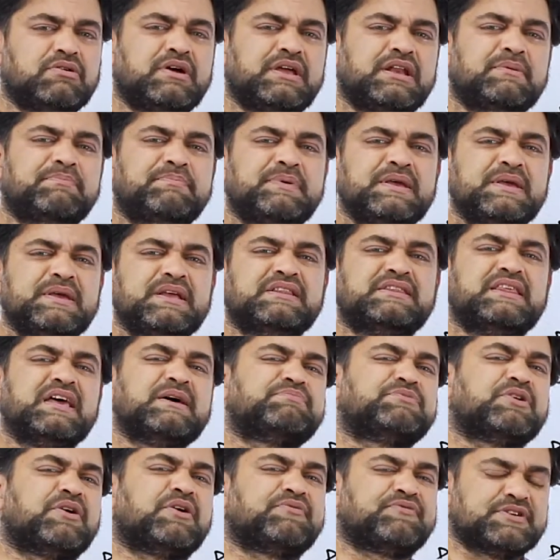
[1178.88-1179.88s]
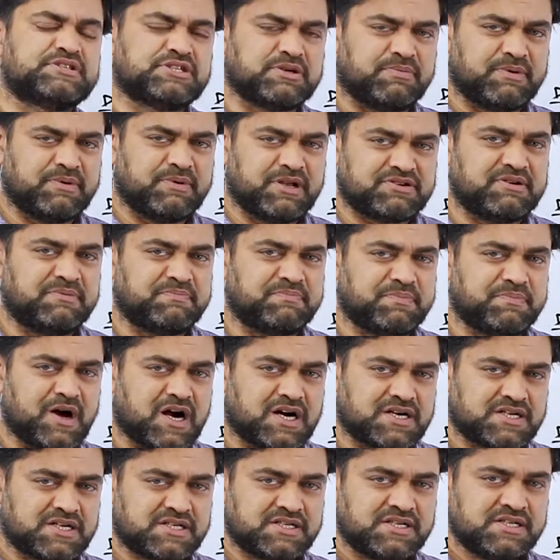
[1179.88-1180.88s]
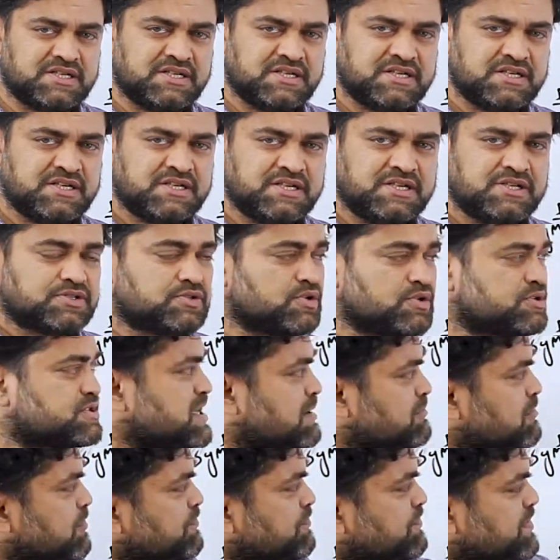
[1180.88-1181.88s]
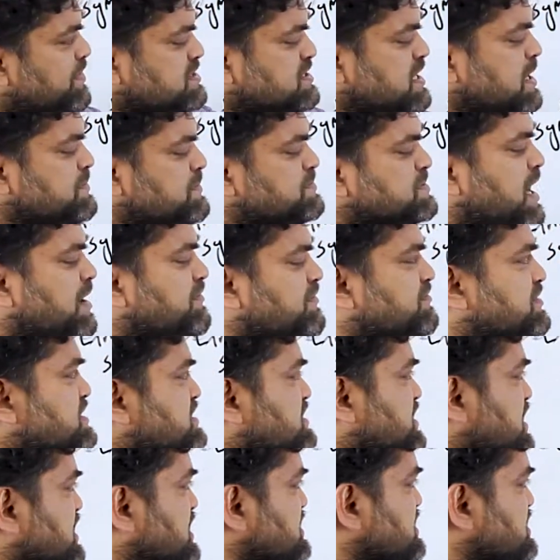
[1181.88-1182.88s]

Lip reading: a big depth of a geometry part. So some of the shapes I have discussed.